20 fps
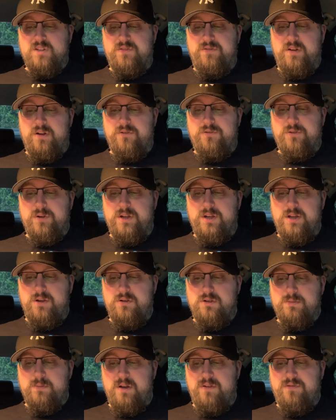Feel free to
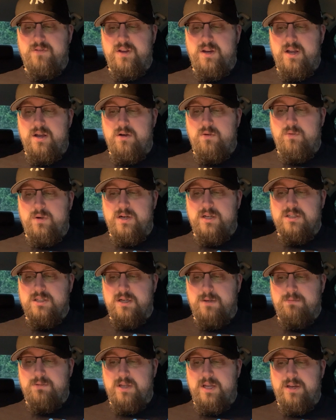use my video when it's
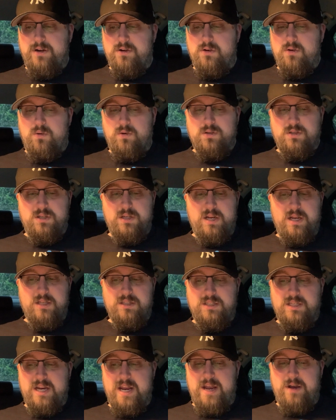up later or today,
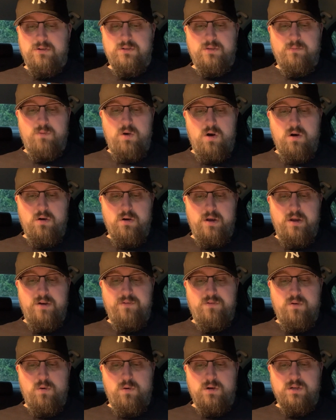today or tomorrow. And
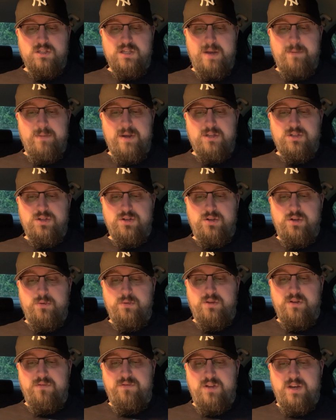of course, I mention you
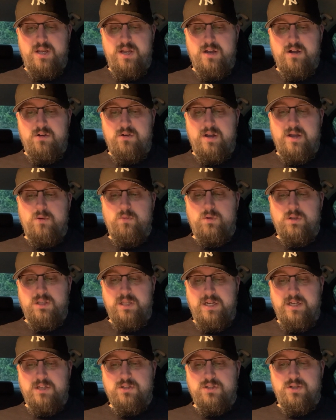in the video and will
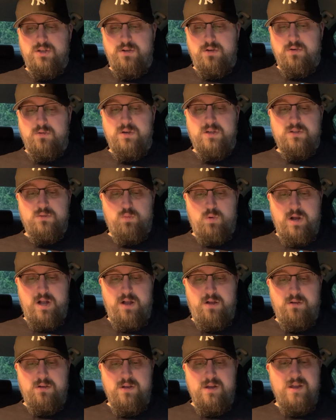link to you as
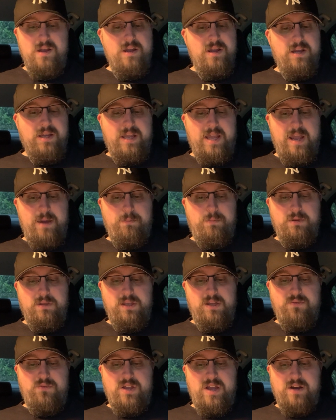well. Can't
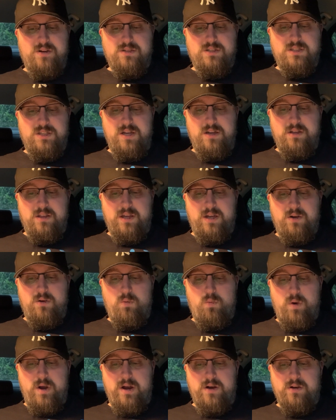believe they are stealing.
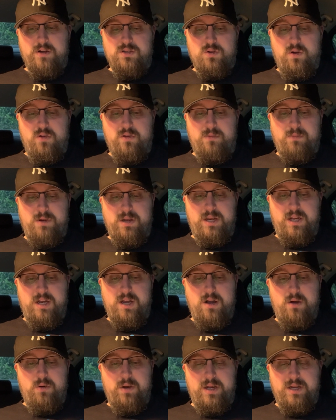Where is all the money
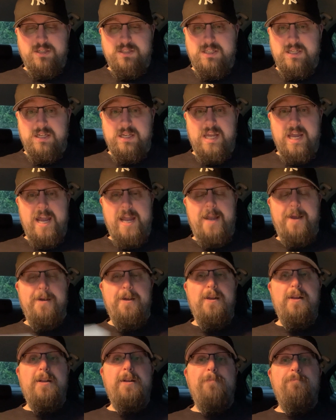going? TK.
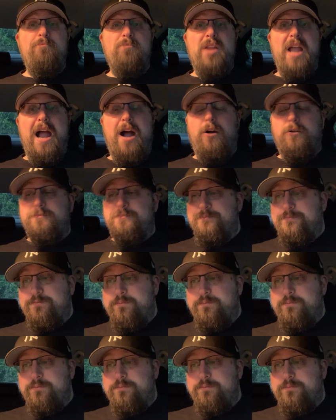Now,